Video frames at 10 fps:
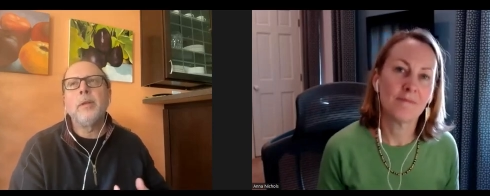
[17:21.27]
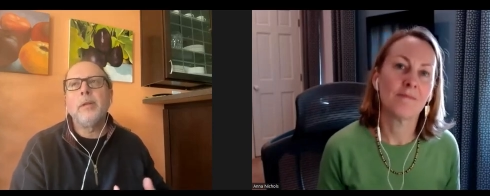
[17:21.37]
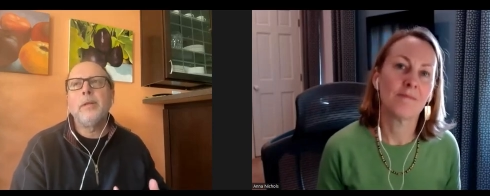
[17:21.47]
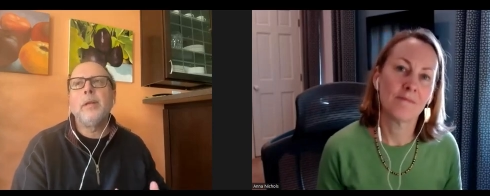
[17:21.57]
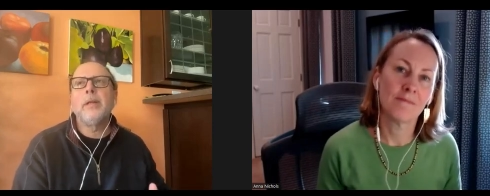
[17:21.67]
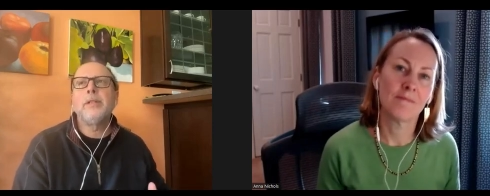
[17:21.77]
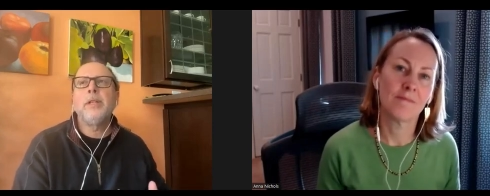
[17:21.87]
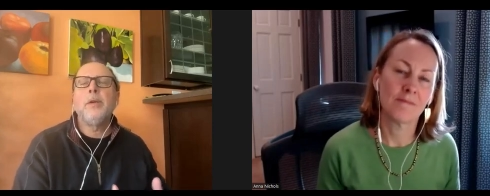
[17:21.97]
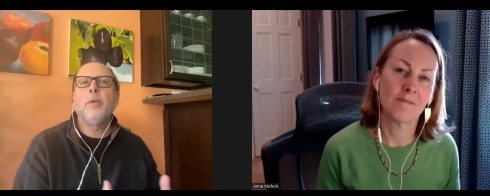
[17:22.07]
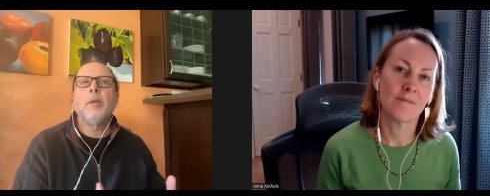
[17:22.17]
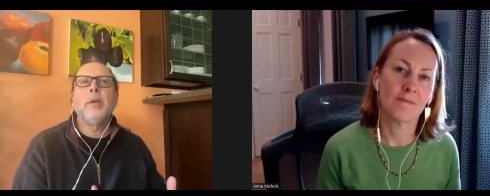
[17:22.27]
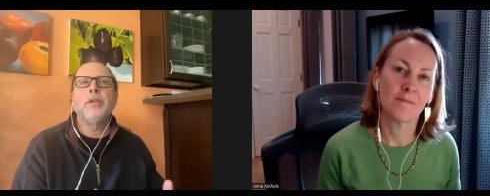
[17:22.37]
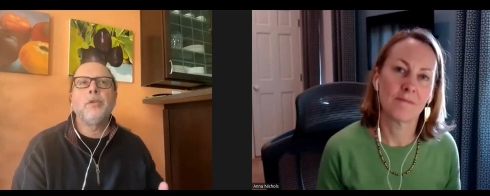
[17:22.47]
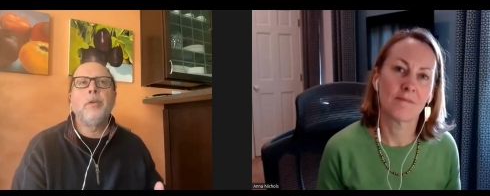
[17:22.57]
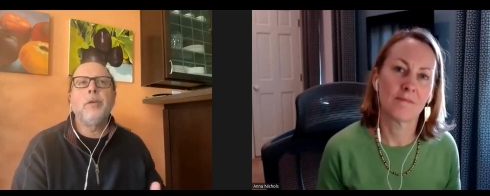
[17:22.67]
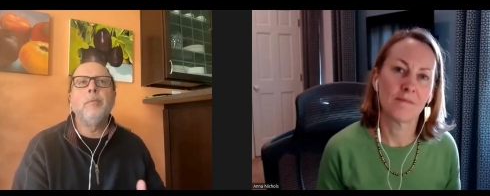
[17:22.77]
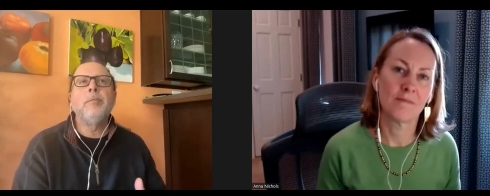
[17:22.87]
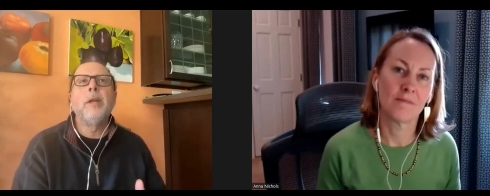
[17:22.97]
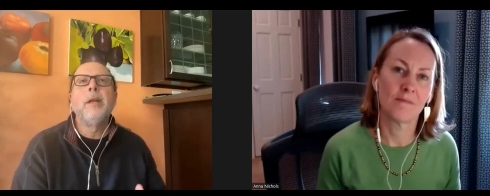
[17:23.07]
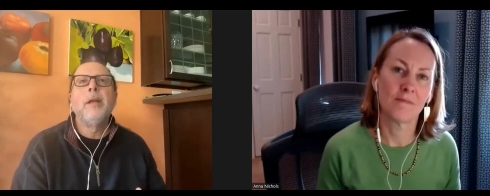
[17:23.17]
Speaker 1: of the things that you want to make sure
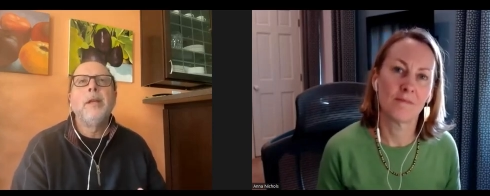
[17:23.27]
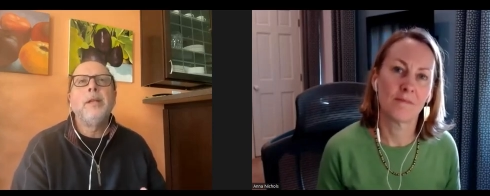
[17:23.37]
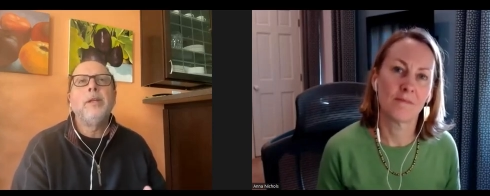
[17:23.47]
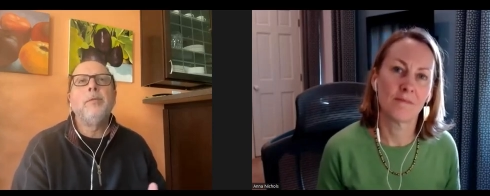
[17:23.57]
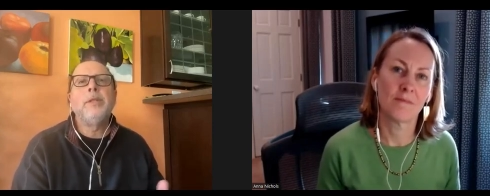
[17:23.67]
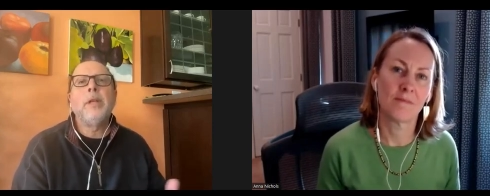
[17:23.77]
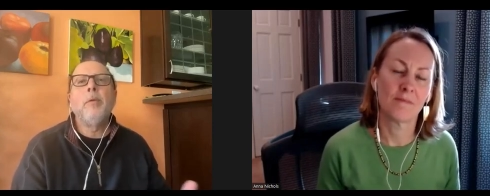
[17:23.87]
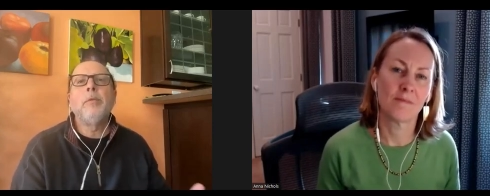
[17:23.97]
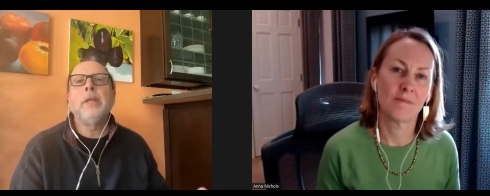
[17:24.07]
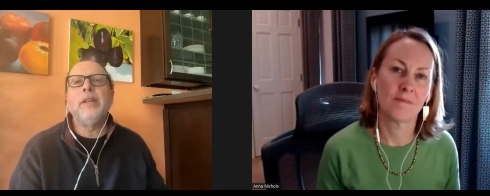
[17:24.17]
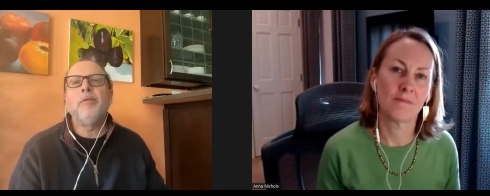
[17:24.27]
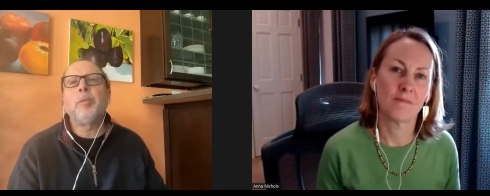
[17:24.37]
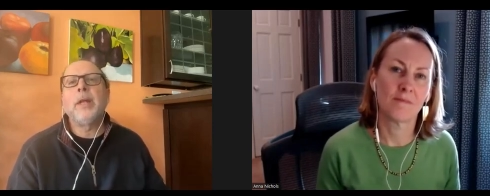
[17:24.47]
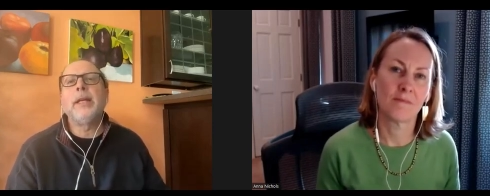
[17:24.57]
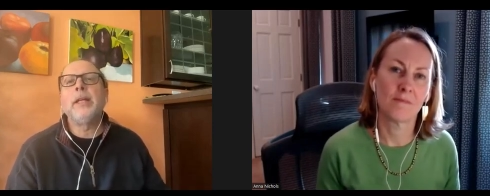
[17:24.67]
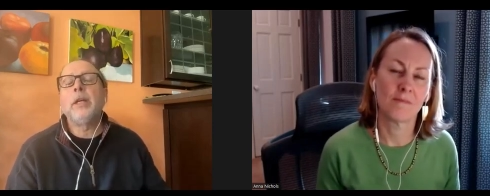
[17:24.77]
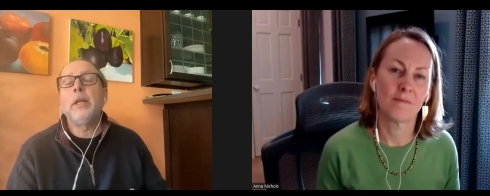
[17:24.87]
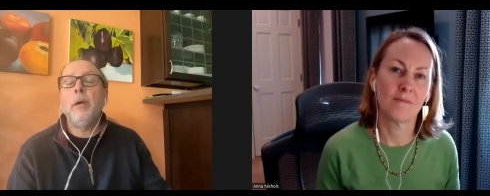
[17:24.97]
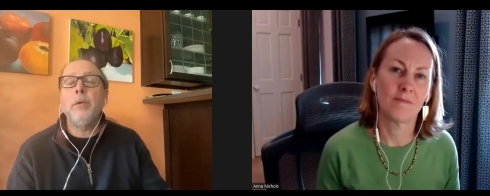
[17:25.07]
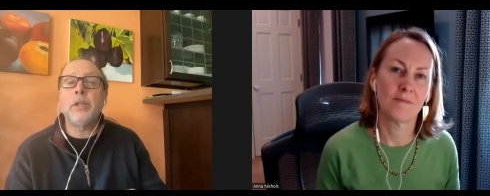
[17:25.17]
you you don't leave blank. You
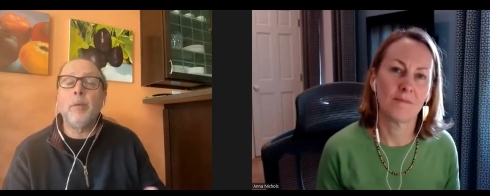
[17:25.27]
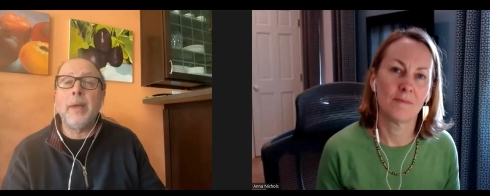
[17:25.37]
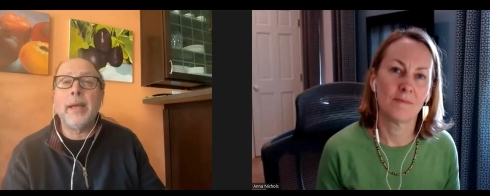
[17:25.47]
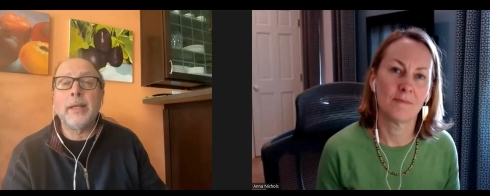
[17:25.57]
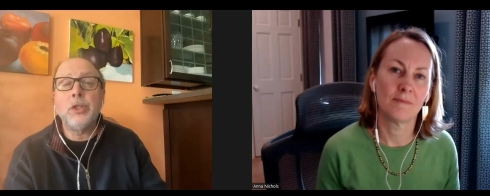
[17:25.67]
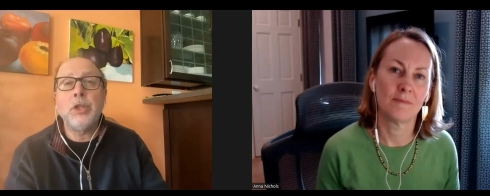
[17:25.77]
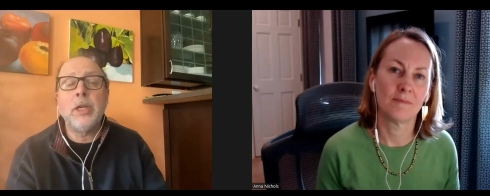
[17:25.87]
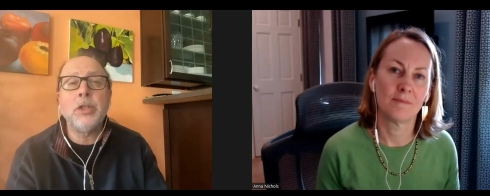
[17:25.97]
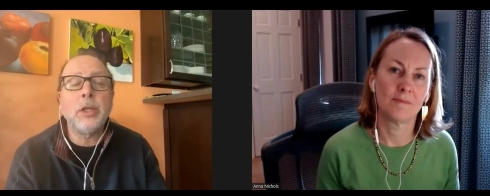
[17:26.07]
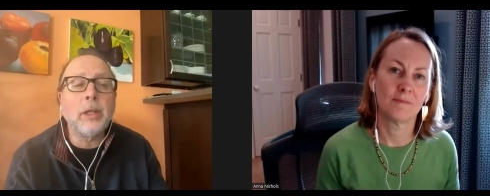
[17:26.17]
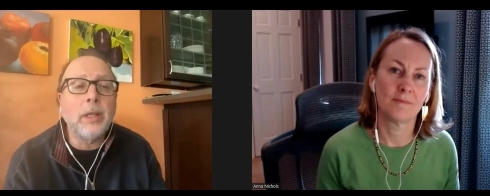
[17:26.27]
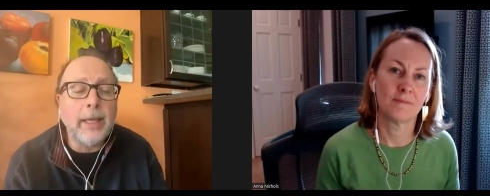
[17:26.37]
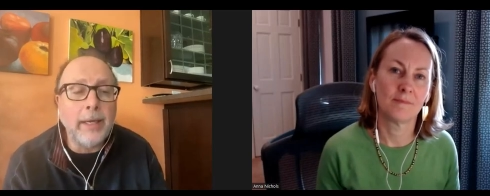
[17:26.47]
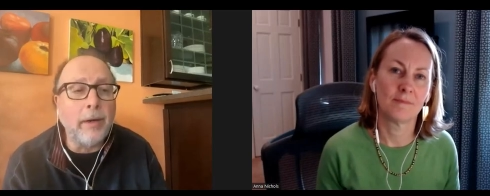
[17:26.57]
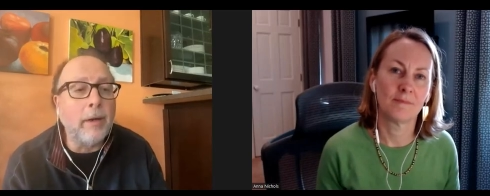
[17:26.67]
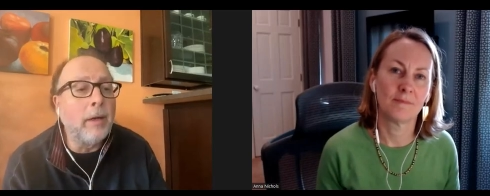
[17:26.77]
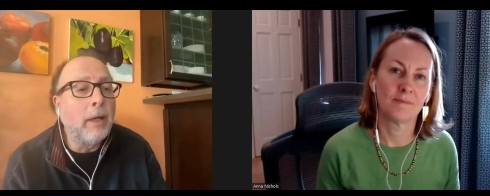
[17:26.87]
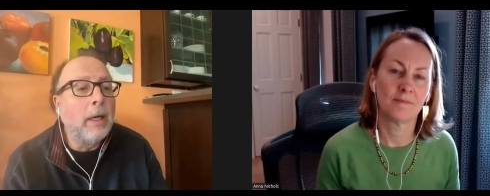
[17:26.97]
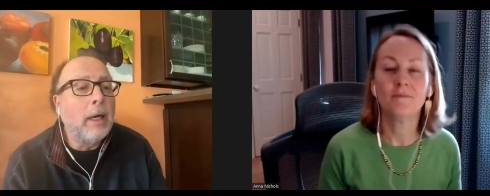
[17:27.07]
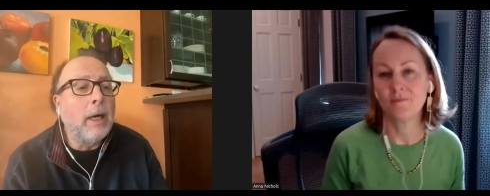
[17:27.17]
can always go back and change it later,
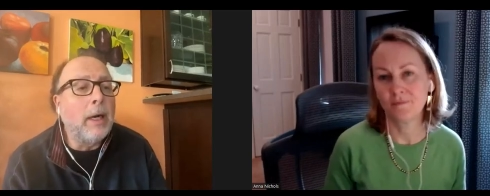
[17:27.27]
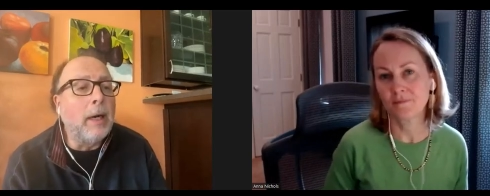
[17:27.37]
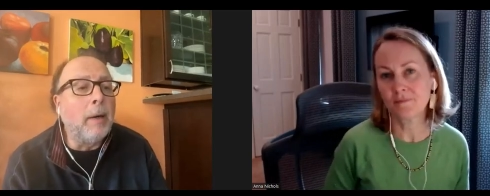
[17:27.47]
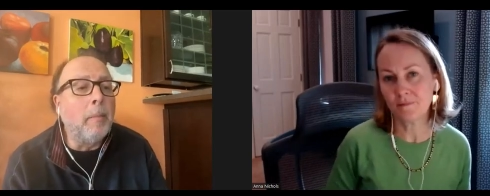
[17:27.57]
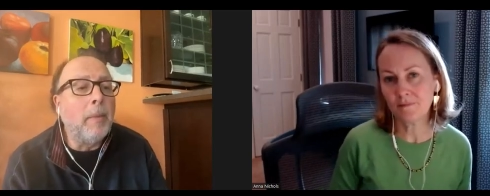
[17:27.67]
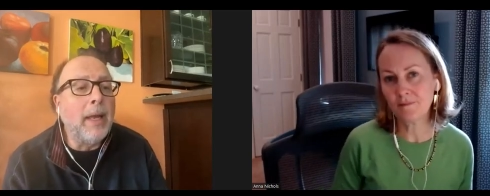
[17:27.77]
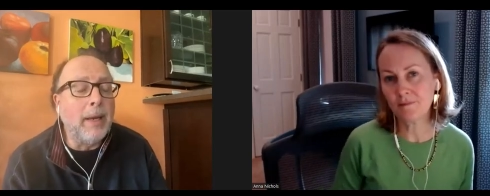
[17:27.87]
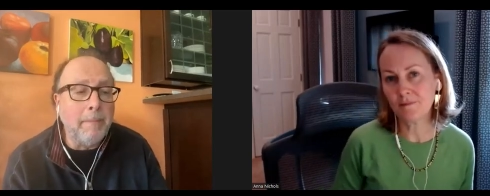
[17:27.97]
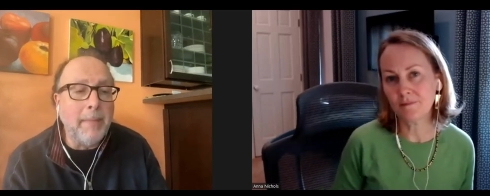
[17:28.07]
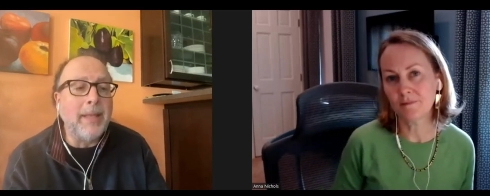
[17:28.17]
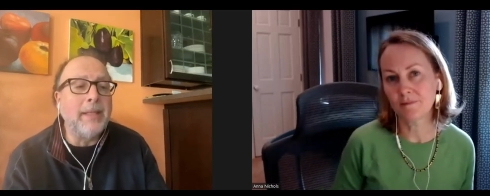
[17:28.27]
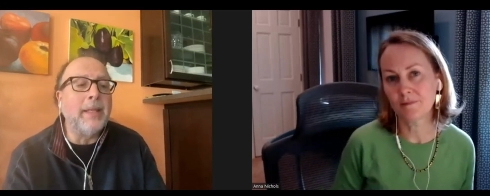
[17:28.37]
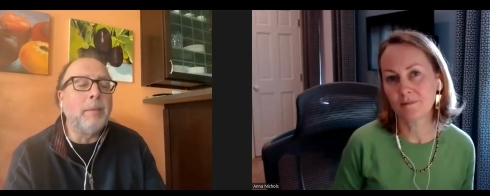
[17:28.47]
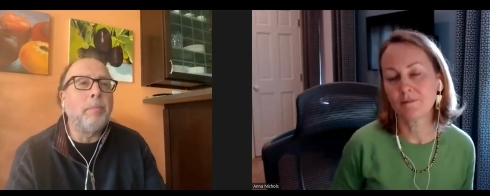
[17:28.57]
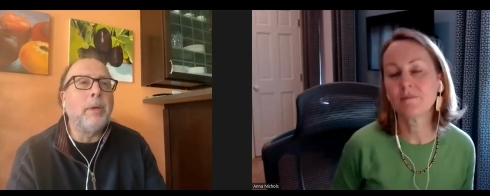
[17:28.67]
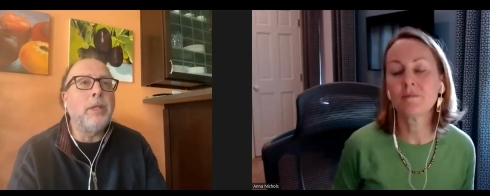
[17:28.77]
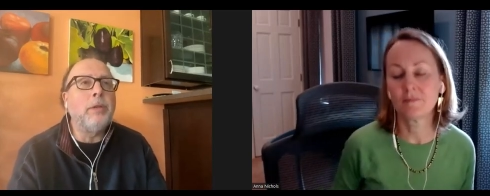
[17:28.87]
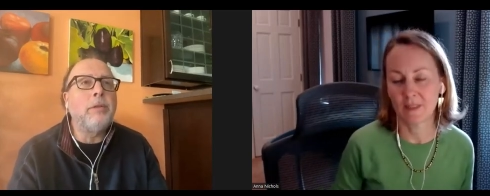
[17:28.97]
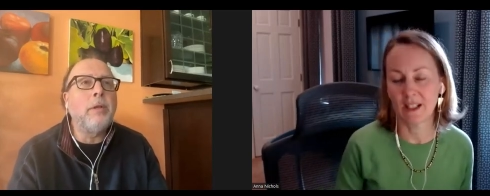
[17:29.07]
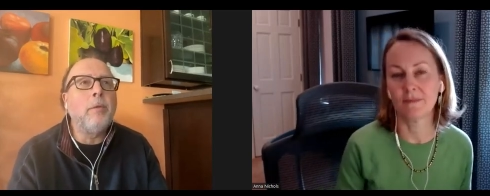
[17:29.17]
um, and amend it. But
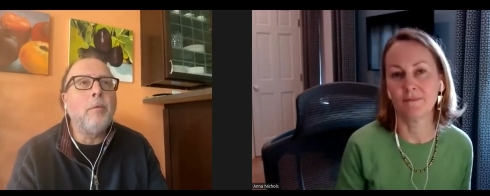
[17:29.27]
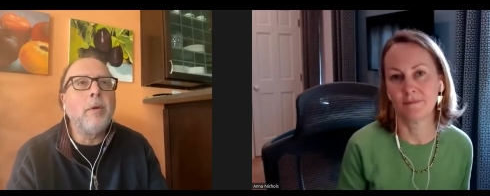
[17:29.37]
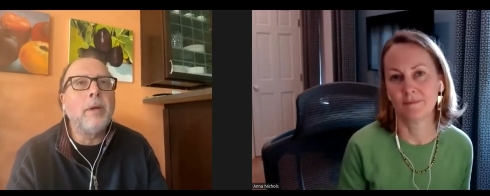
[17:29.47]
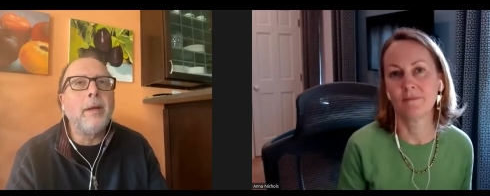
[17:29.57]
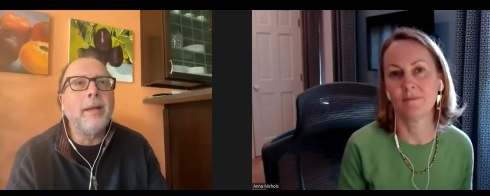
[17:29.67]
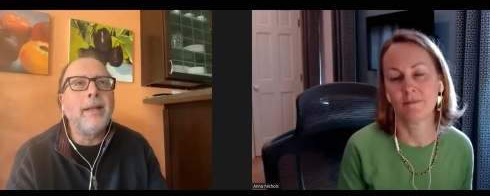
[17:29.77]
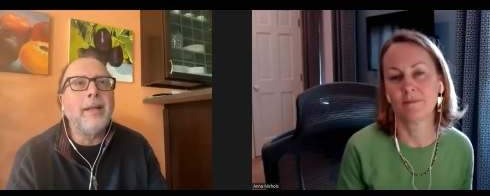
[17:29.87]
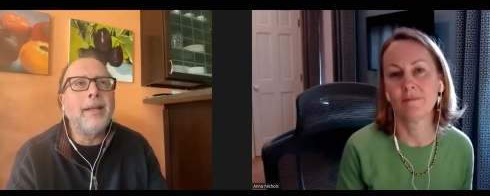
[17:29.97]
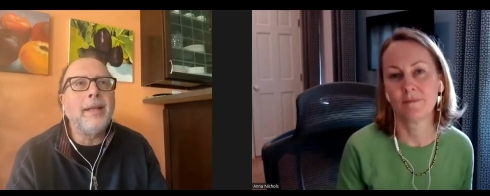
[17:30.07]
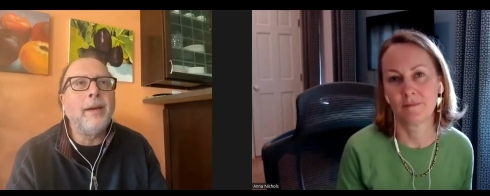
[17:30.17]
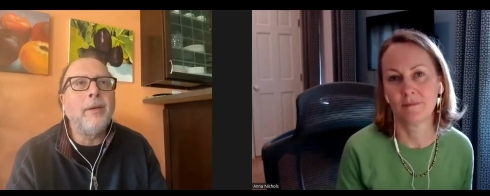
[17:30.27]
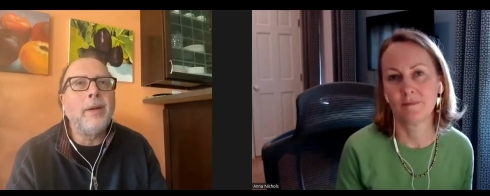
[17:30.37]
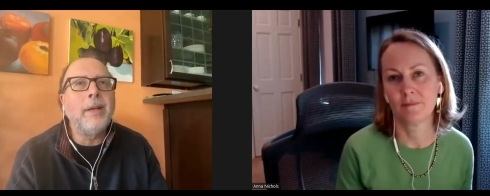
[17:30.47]
you don't want to, you know,